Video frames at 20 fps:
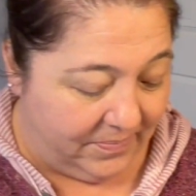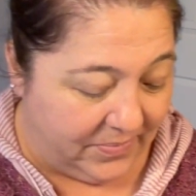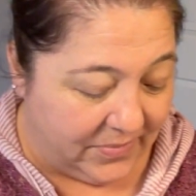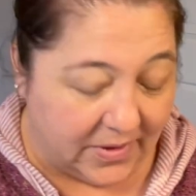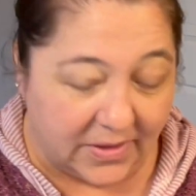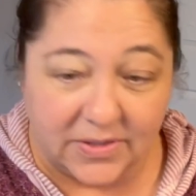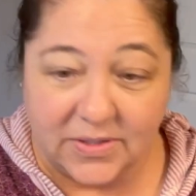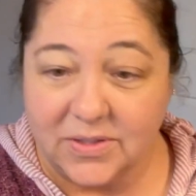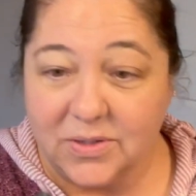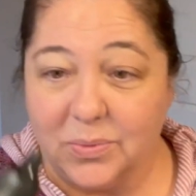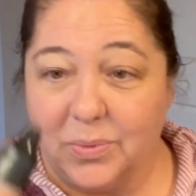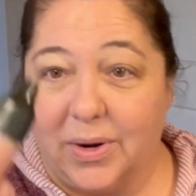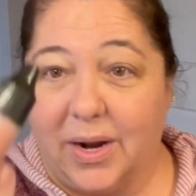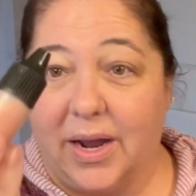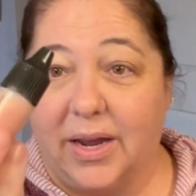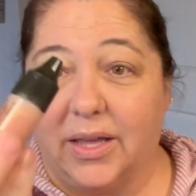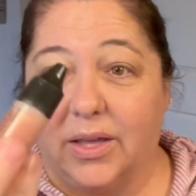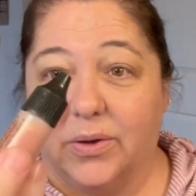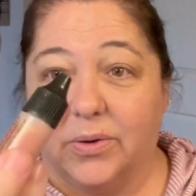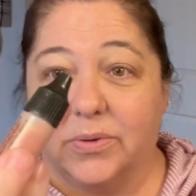This is the one I
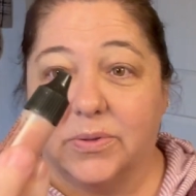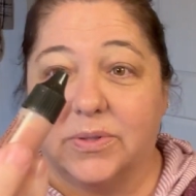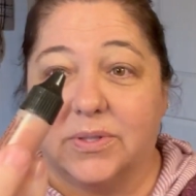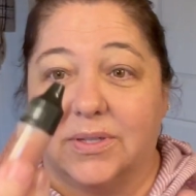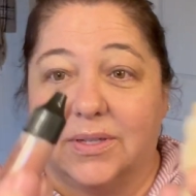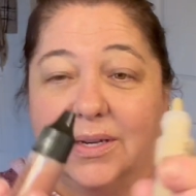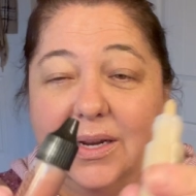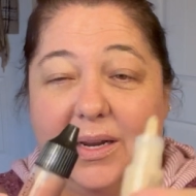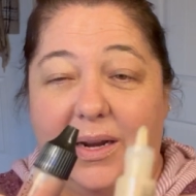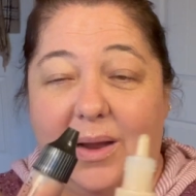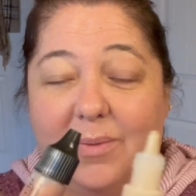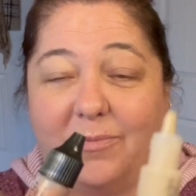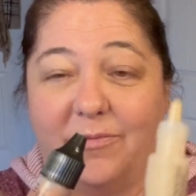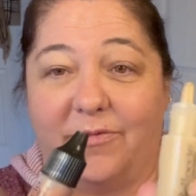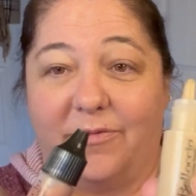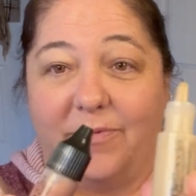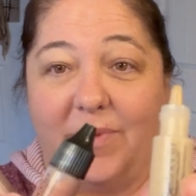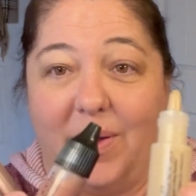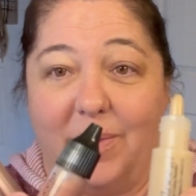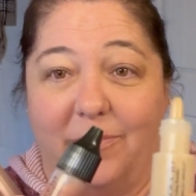used, and
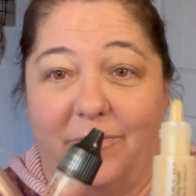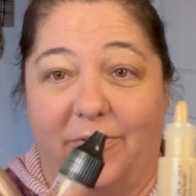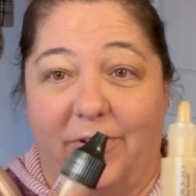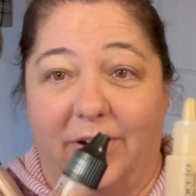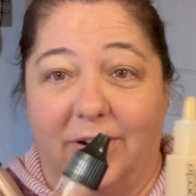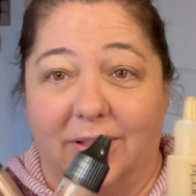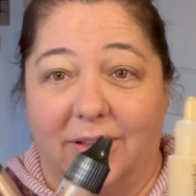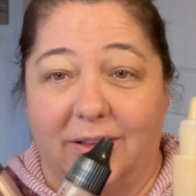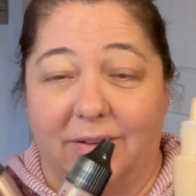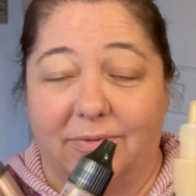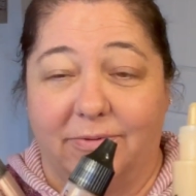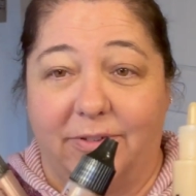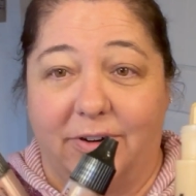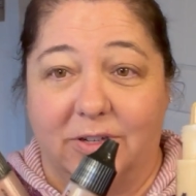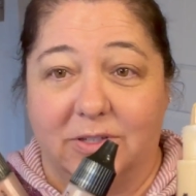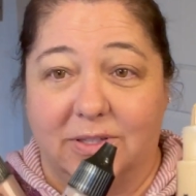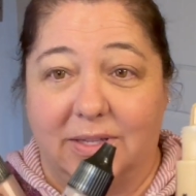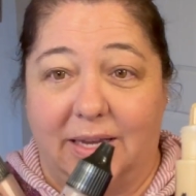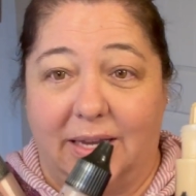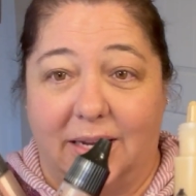I'm fairly
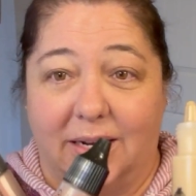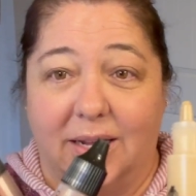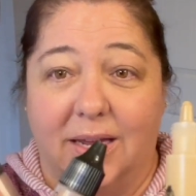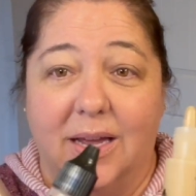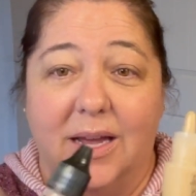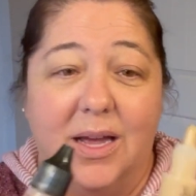fair-skinned,